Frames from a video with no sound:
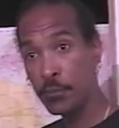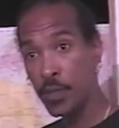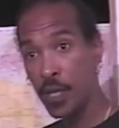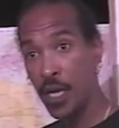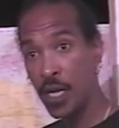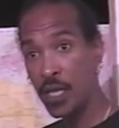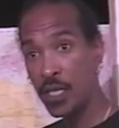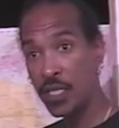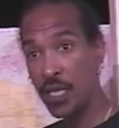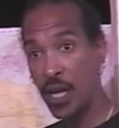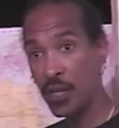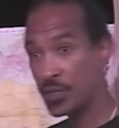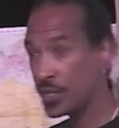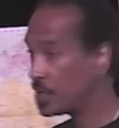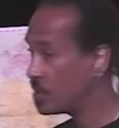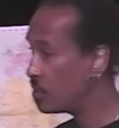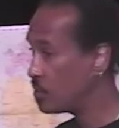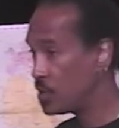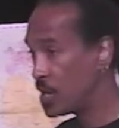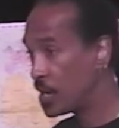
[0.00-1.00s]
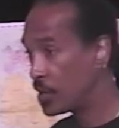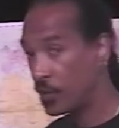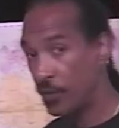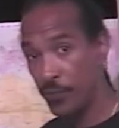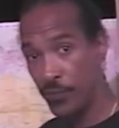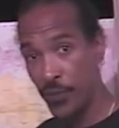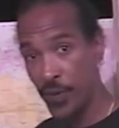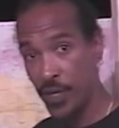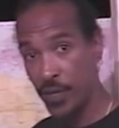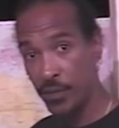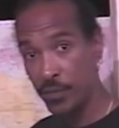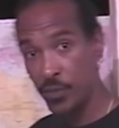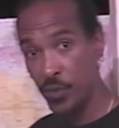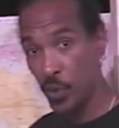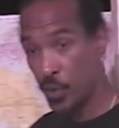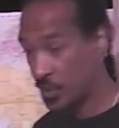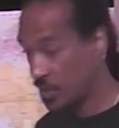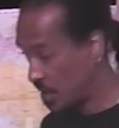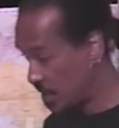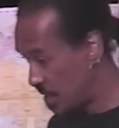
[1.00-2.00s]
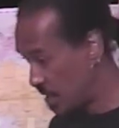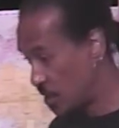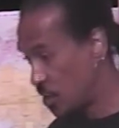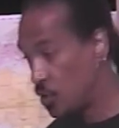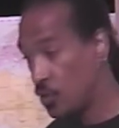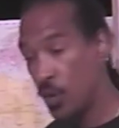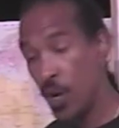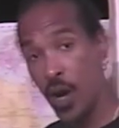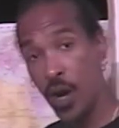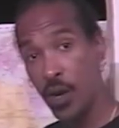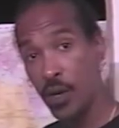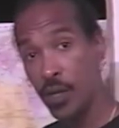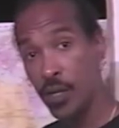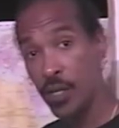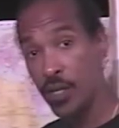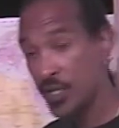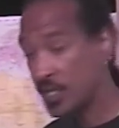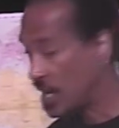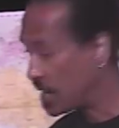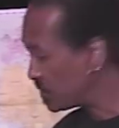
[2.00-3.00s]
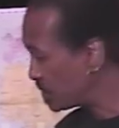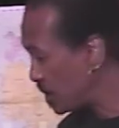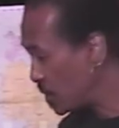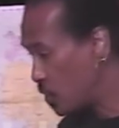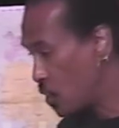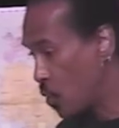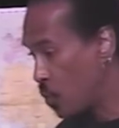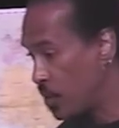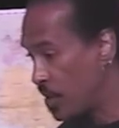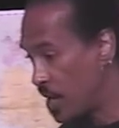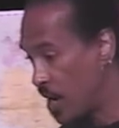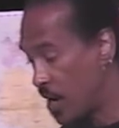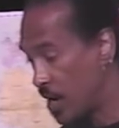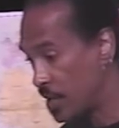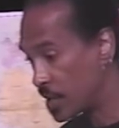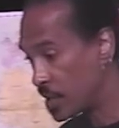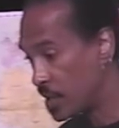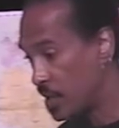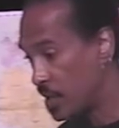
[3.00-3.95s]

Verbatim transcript: And the South said, no, you're not going to free them. North said, yes, you are. South said, no, we aren't.